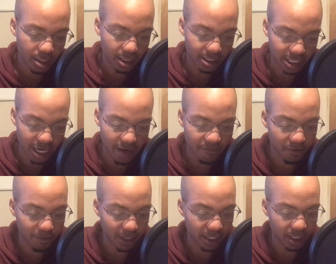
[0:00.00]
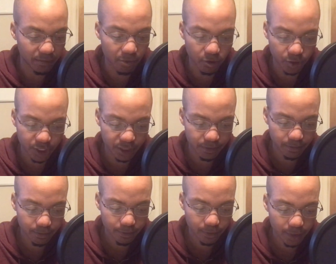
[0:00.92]
a time for being in
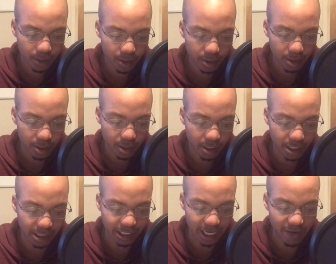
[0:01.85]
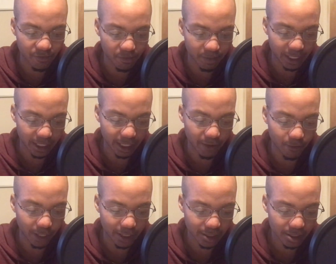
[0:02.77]
motion, a time for being at
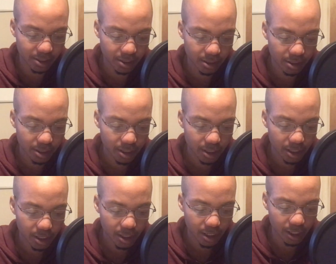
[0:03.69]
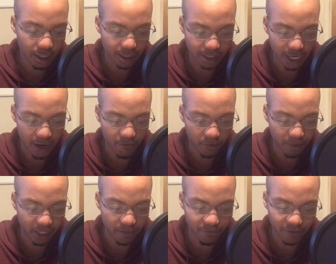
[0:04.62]
rest, a time for
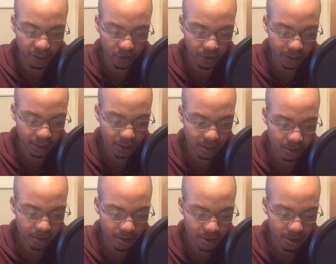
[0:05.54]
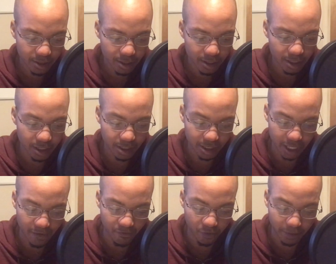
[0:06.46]
being vigorous, a
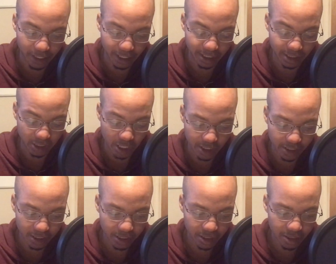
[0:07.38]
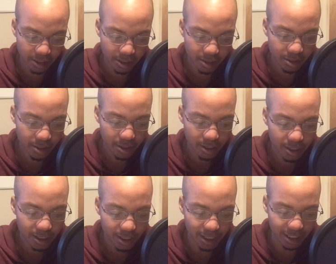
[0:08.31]
time for being exhausted,
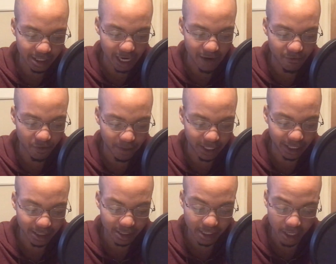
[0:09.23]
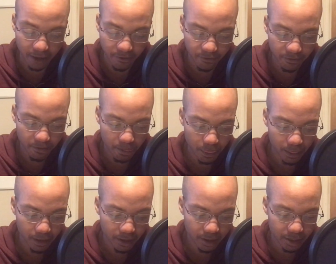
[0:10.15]
a time for being safe,
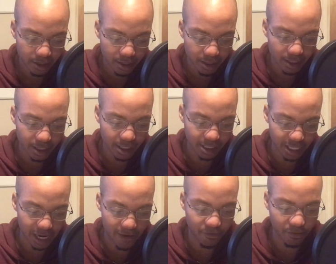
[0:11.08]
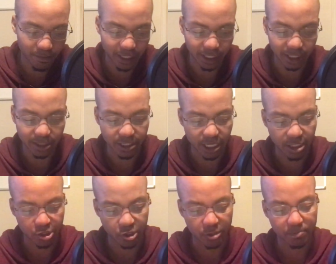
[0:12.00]
a time for being in
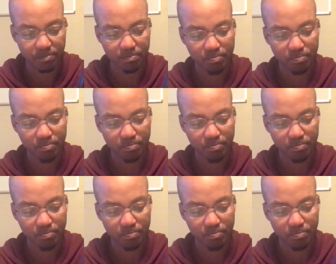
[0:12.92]
danger.